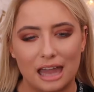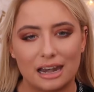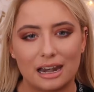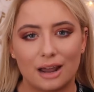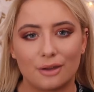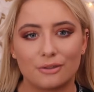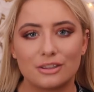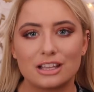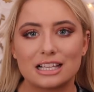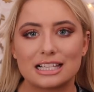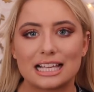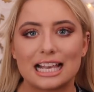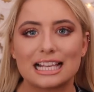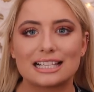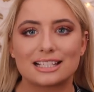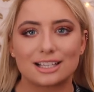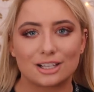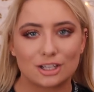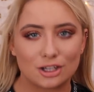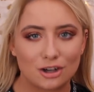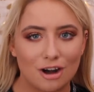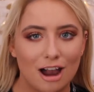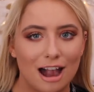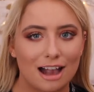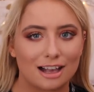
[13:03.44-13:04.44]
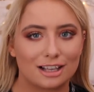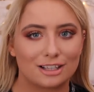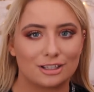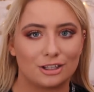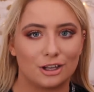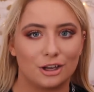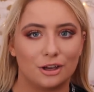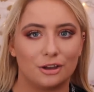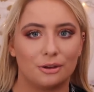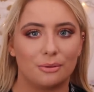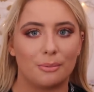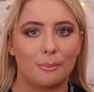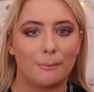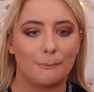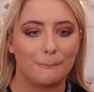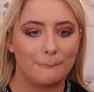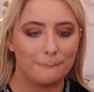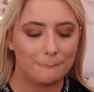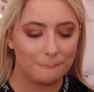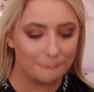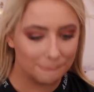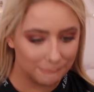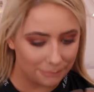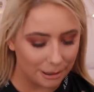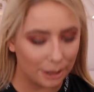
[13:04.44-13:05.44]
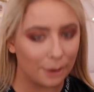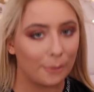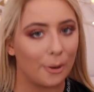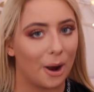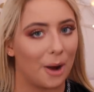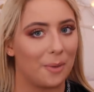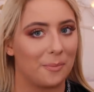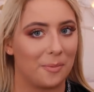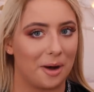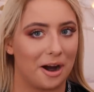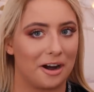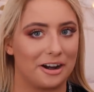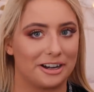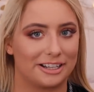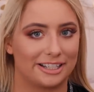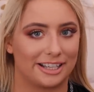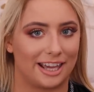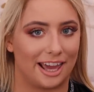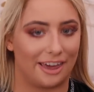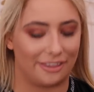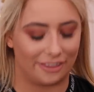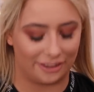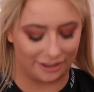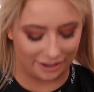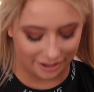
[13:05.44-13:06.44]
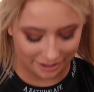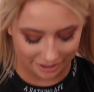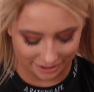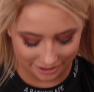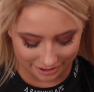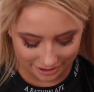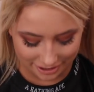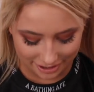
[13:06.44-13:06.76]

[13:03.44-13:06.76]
And now this is a tracksuit, but I won't wear it together.